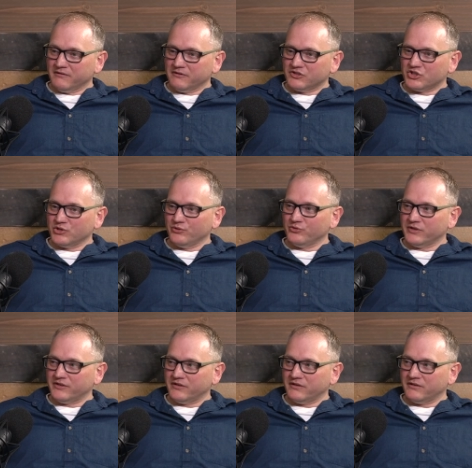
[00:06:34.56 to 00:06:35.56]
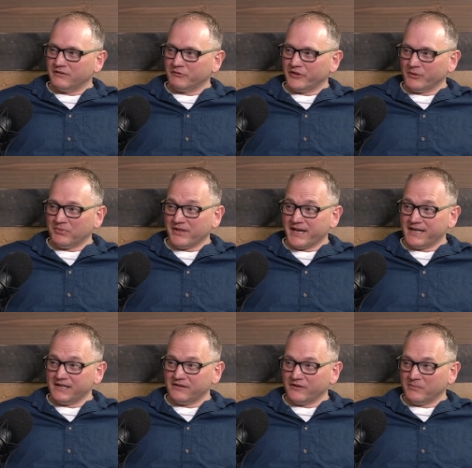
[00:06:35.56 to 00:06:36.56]
children, when they're
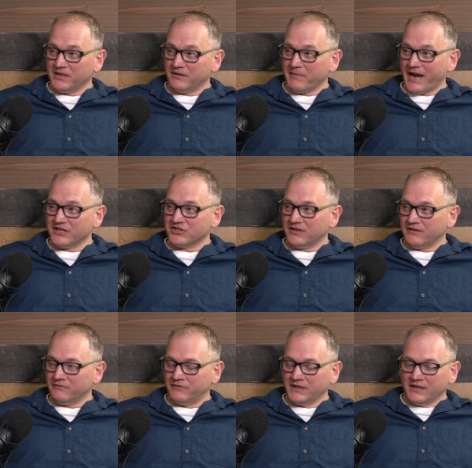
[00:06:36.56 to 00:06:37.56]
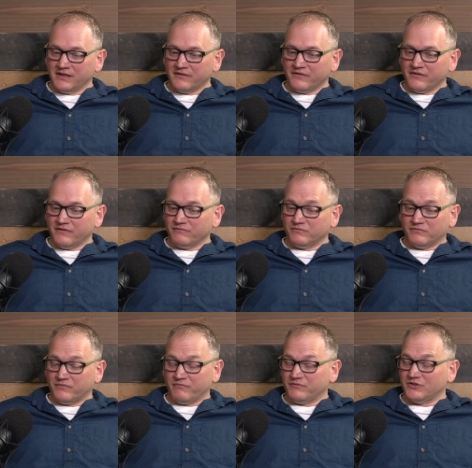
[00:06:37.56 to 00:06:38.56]
playing and they're being imaginative,
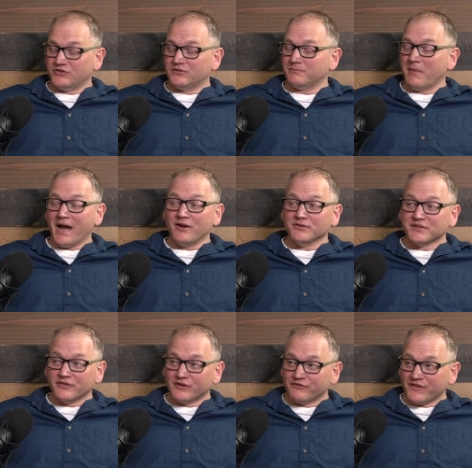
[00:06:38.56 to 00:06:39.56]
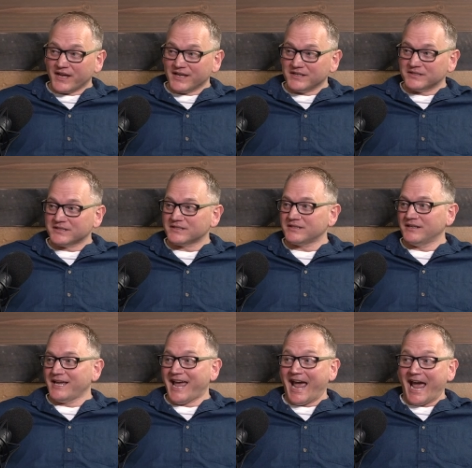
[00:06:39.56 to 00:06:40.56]
smiles on their face,
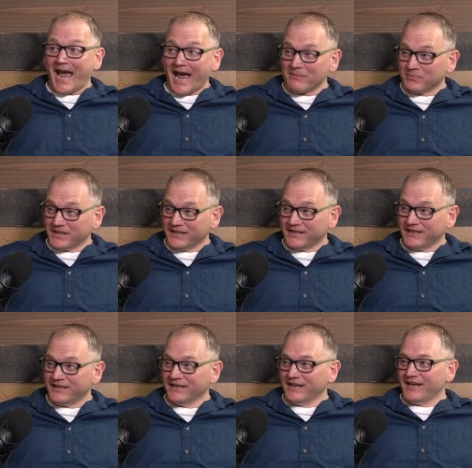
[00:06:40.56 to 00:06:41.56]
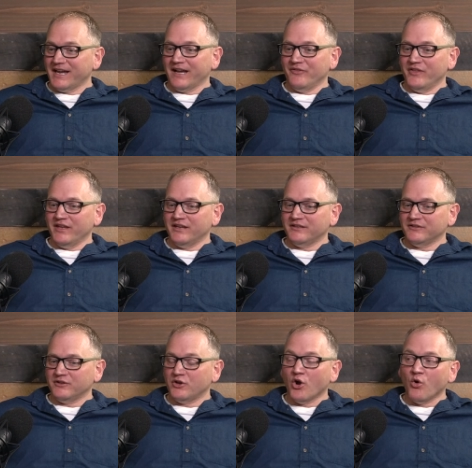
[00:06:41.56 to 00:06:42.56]
happy, and then
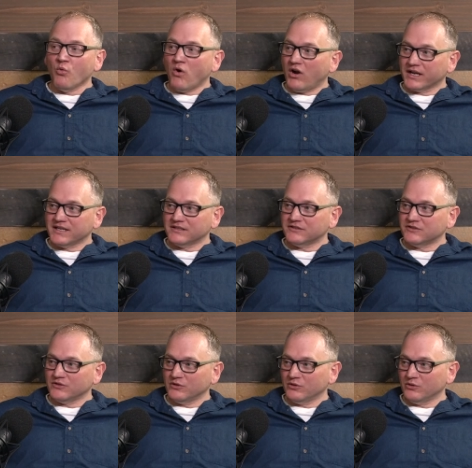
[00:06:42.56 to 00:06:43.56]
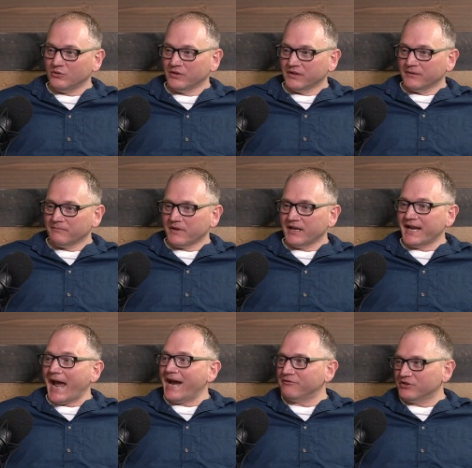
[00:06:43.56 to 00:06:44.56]
go walk into an
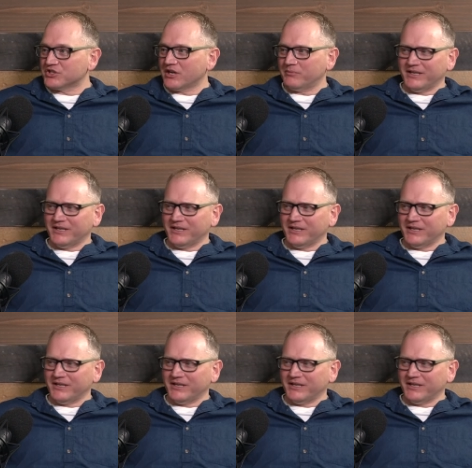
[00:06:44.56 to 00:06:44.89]
average company,